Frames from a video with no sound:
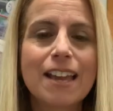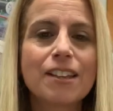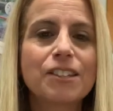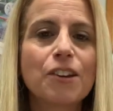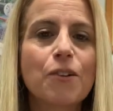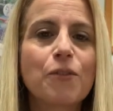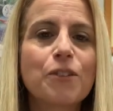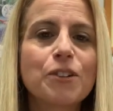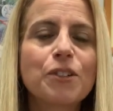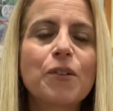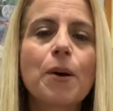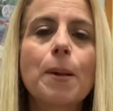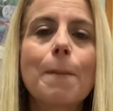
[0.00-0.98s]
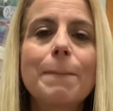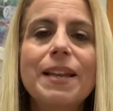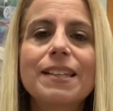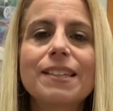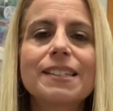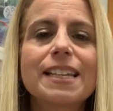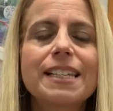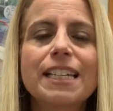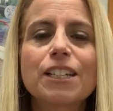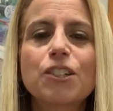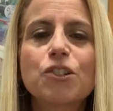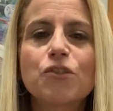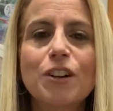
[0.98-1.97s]
So first of all, measles is
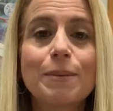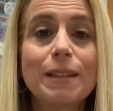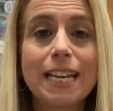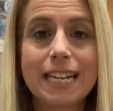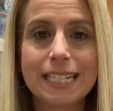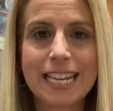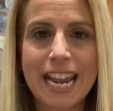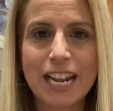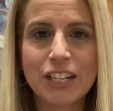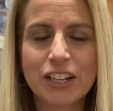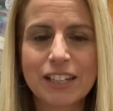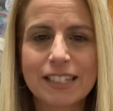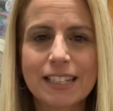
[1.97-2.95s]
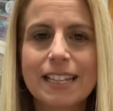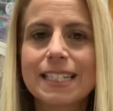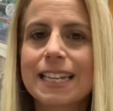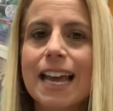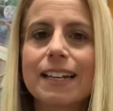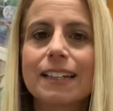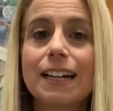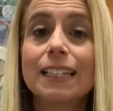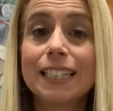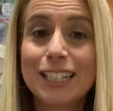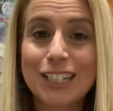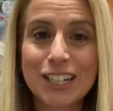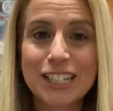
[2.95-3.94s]
extremely contagious. It's not a
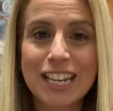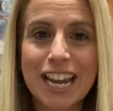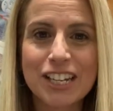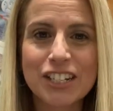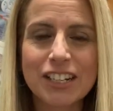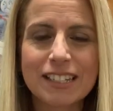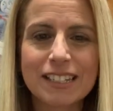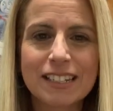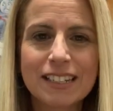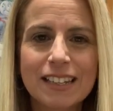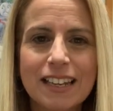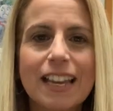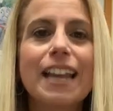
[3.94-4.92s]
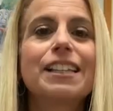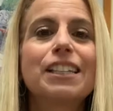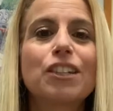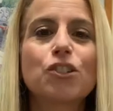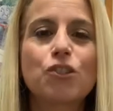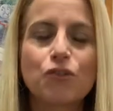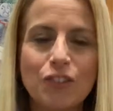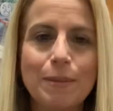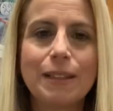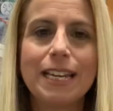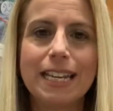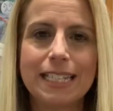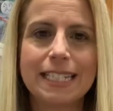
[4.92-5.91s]
little contagious, it's
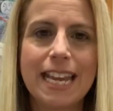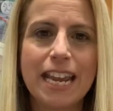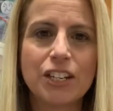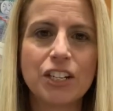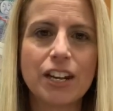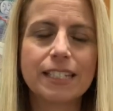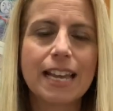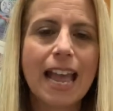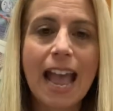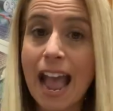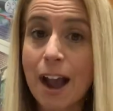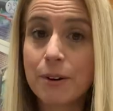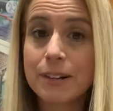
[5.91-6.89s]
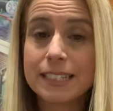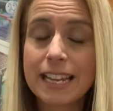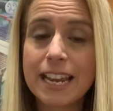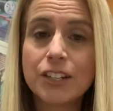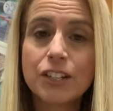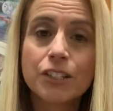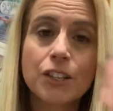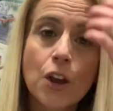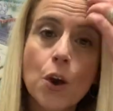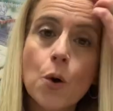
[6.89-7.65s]
extremely contagious. How contagious?